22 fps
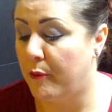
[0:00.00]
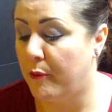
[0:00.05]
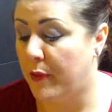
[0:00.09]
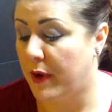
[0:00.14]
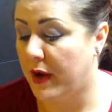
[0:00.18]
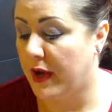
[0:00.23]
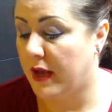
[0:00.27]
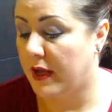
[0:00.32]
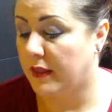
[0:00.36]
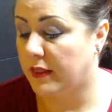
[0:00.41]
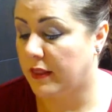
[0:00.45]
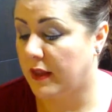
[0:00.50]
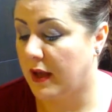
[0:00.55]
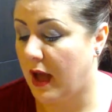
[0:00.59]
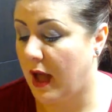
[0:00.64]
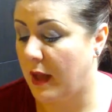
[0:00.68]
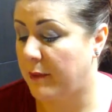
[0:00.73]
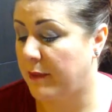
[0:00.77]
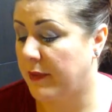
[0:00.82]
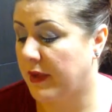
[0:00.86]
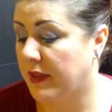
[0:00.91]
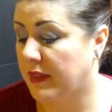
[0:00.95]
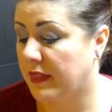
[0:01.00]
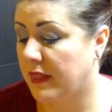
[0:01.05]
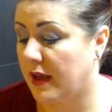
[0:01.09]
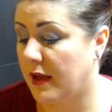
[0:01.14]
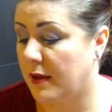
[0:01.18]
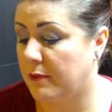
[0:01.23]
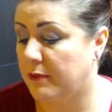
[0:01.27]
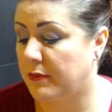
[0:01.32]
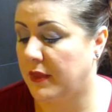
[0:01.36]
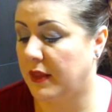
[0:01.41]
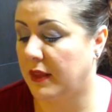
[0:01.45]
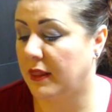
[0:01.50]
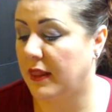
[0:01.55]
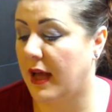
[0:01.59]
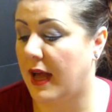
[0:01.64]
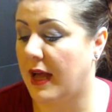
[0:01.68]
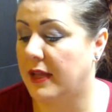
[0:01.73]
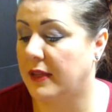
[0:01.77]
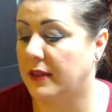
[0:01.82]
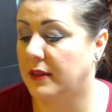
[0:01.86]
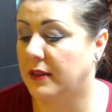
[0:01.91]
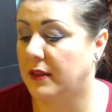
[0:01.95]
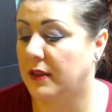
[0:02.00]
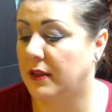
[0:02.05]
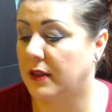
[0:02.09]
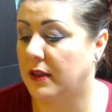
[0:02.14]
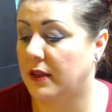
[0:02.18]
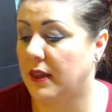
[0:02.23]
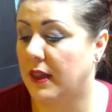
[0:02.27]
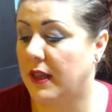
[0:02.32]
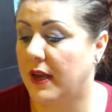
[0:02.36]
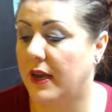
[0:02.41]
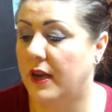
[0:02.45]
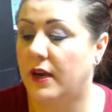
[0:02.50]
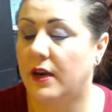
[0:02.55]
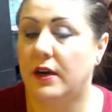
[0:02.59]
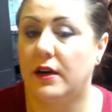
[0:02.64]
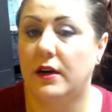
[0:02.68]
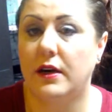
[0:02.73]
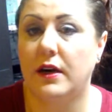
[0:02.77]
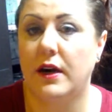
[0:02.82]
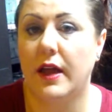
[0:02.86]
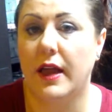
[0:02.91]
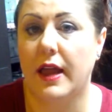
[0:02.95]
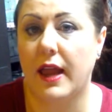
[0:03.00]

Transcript: but I picked up the Light Clear